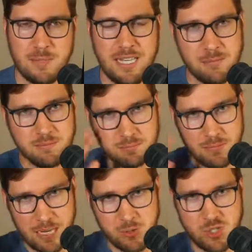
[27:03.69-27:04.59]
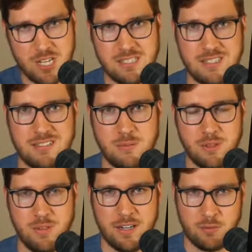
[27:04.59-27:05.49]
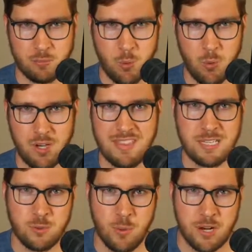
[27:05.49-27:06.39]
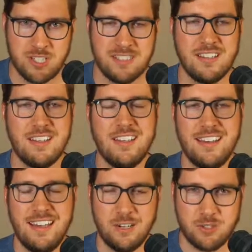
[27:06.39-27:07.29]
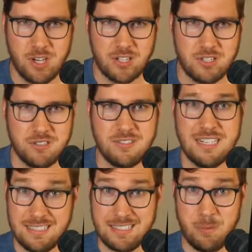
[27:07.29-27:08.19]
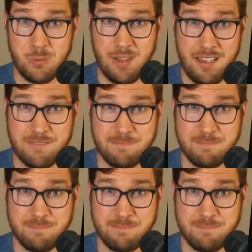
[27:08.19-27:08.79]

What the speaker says: Again, my name is Justin with Effective Remote Work. Thanks for watching, and I'll talk to you the next time we're live.